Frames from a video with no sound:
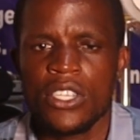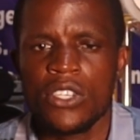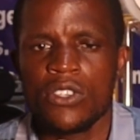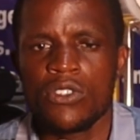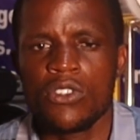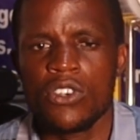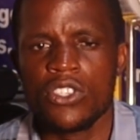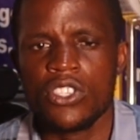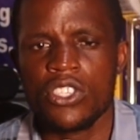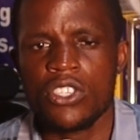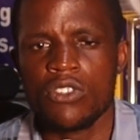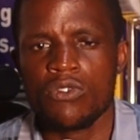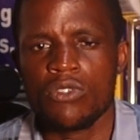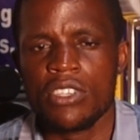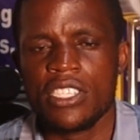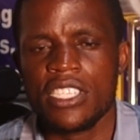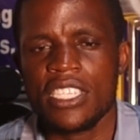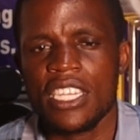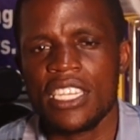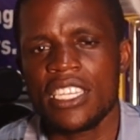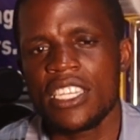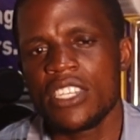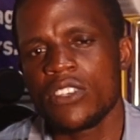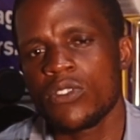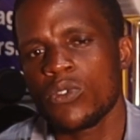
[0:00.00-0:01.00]
Those
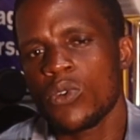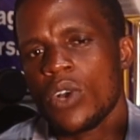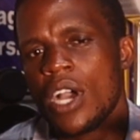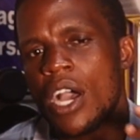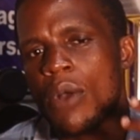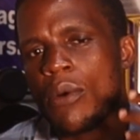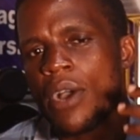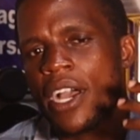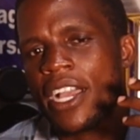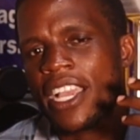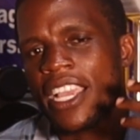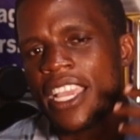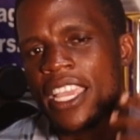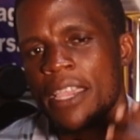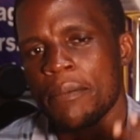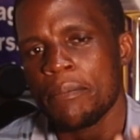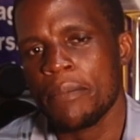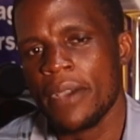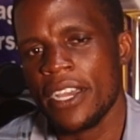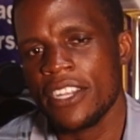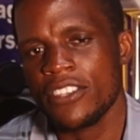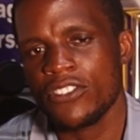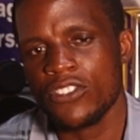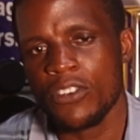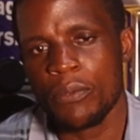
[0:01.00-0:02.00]
interested in two-hour
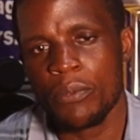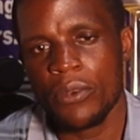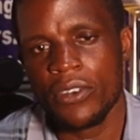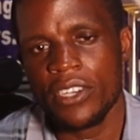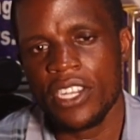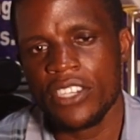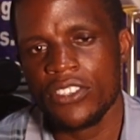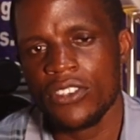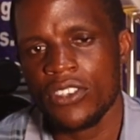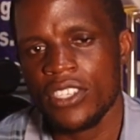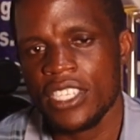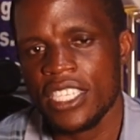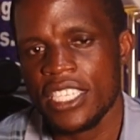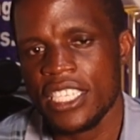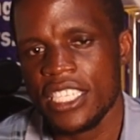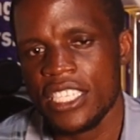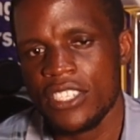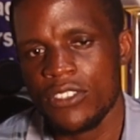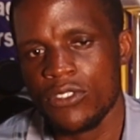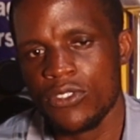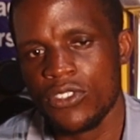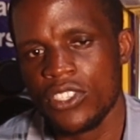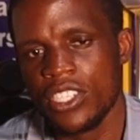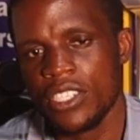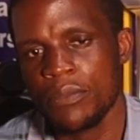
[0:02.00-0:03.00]
CAPAD straw production
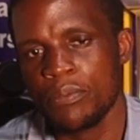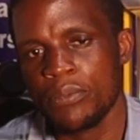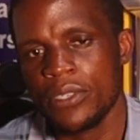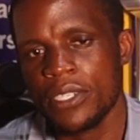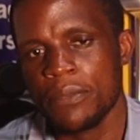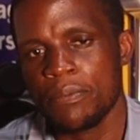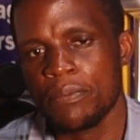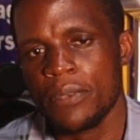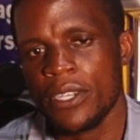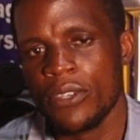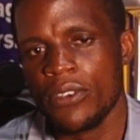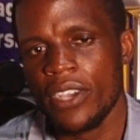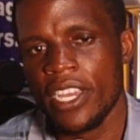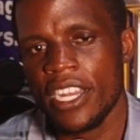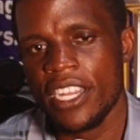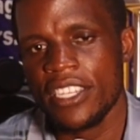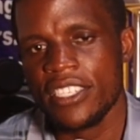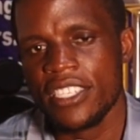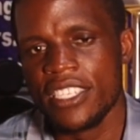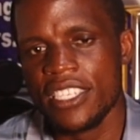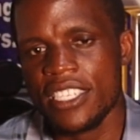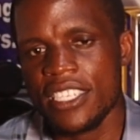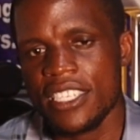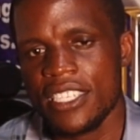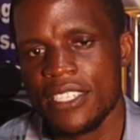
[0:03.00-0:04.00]
kit, you simply pay Uganda
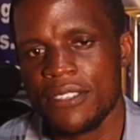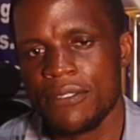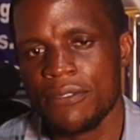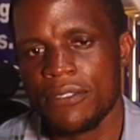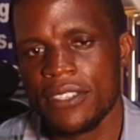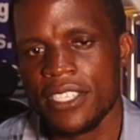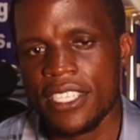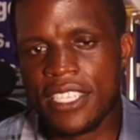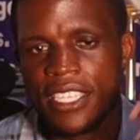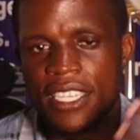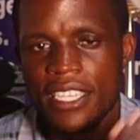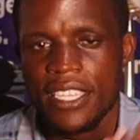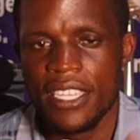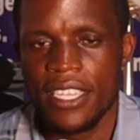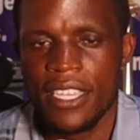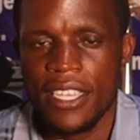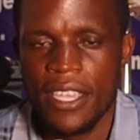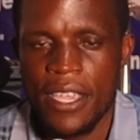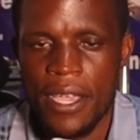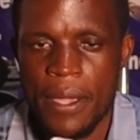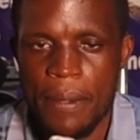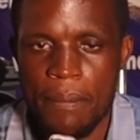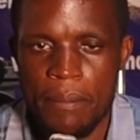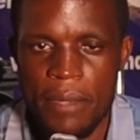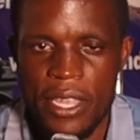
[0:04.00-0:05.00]
shillings 50
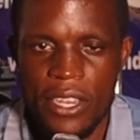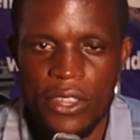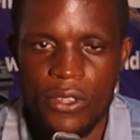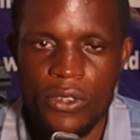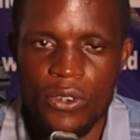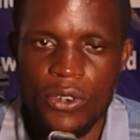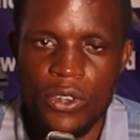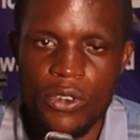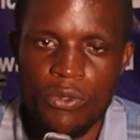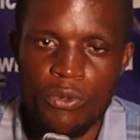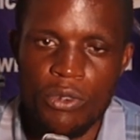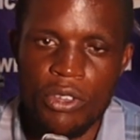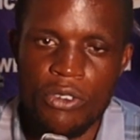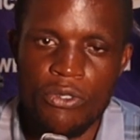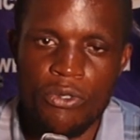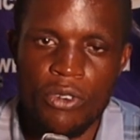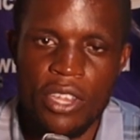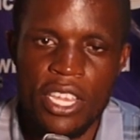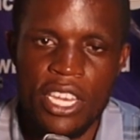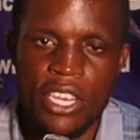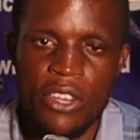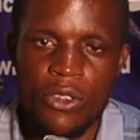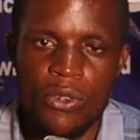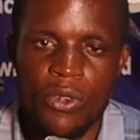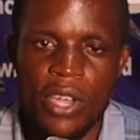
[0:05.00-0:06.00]
million. We
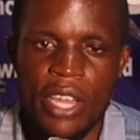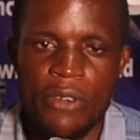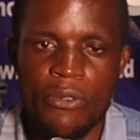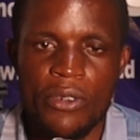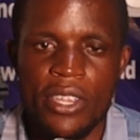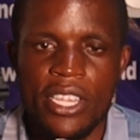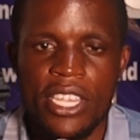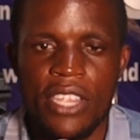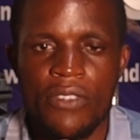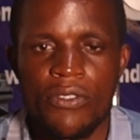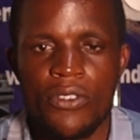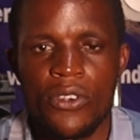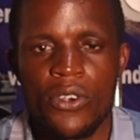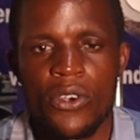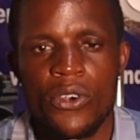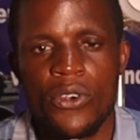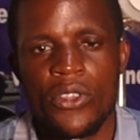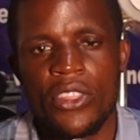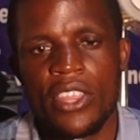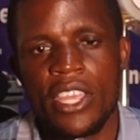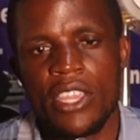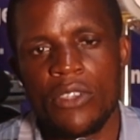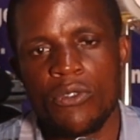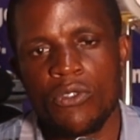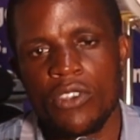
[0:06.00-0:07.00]
train you and we give you all
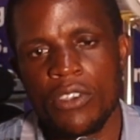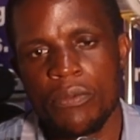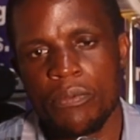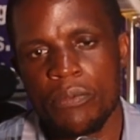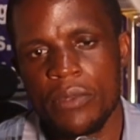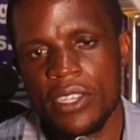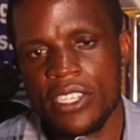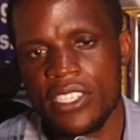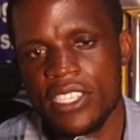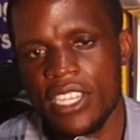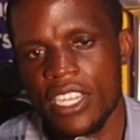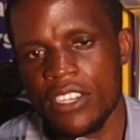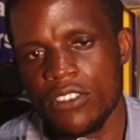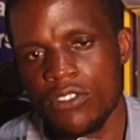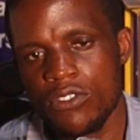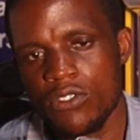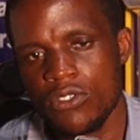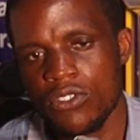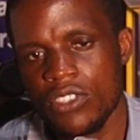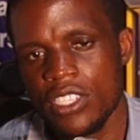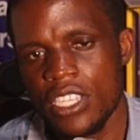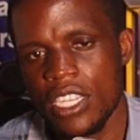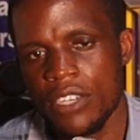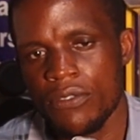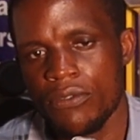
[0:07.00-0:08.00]
the equipments and
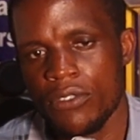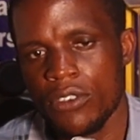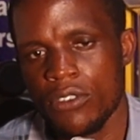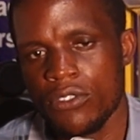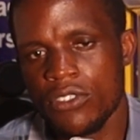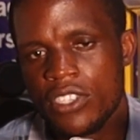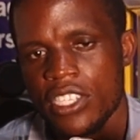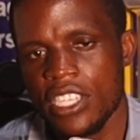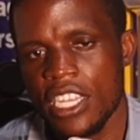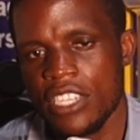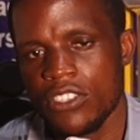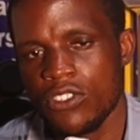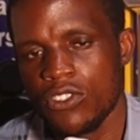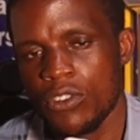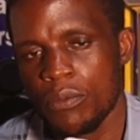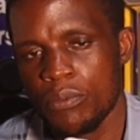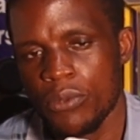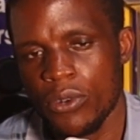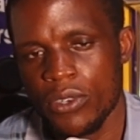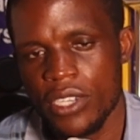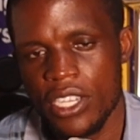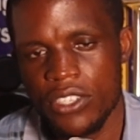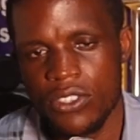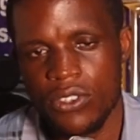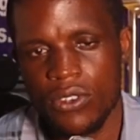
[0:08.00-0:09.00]
tools needed for you to start
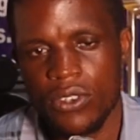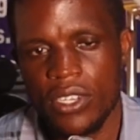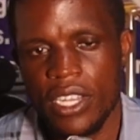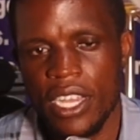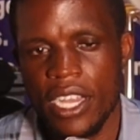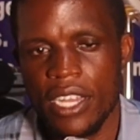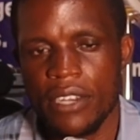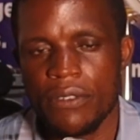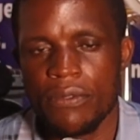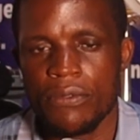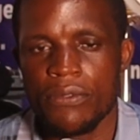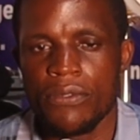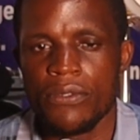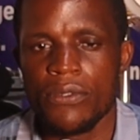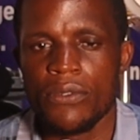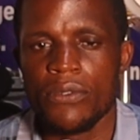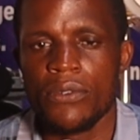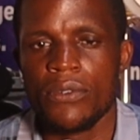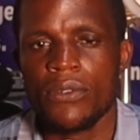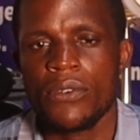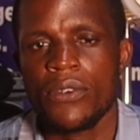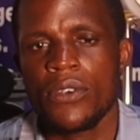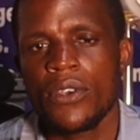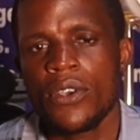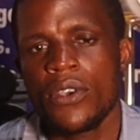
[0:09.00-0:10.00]
production at
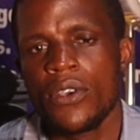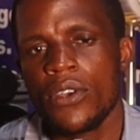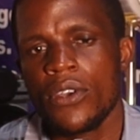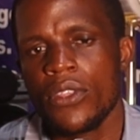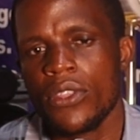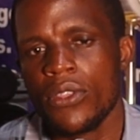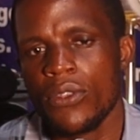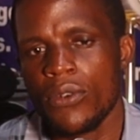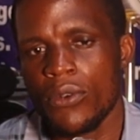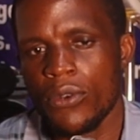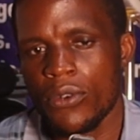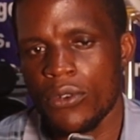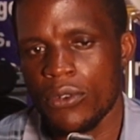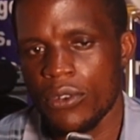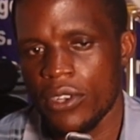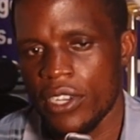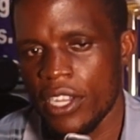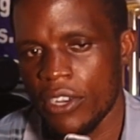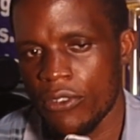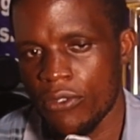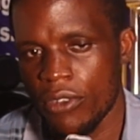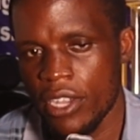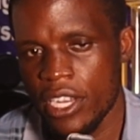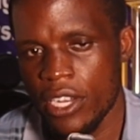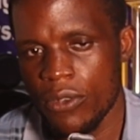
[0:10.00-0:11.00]
full throttle.
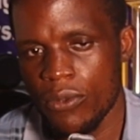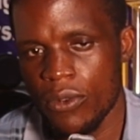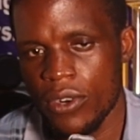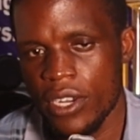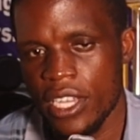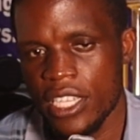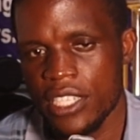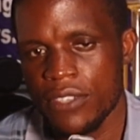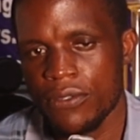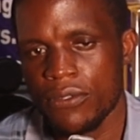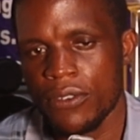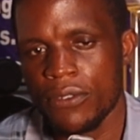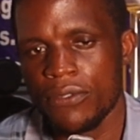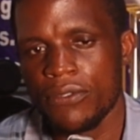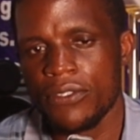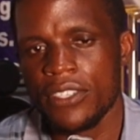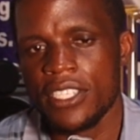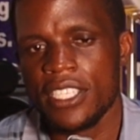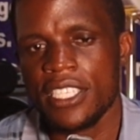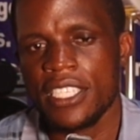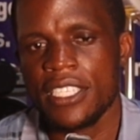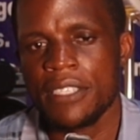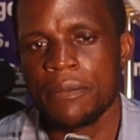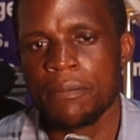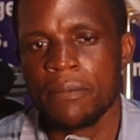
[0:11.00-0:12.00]
The training will last for
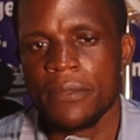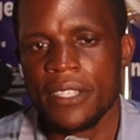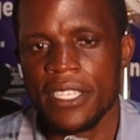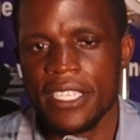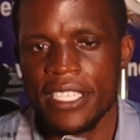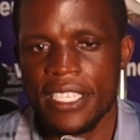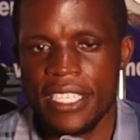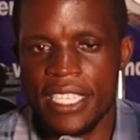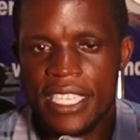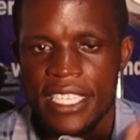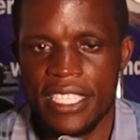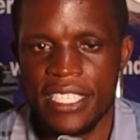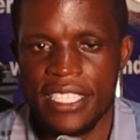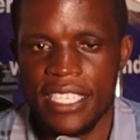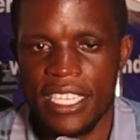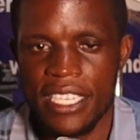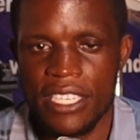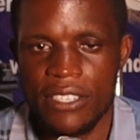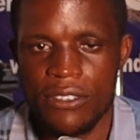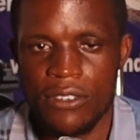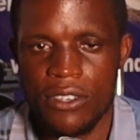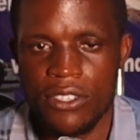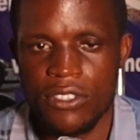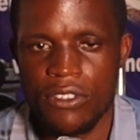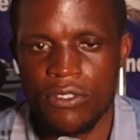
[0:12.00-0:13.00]
50 days and
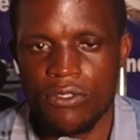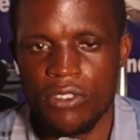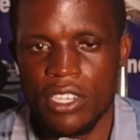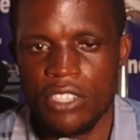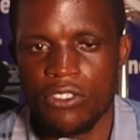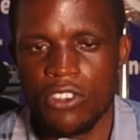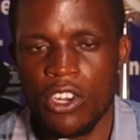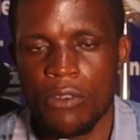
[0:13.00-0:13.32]
the cost of training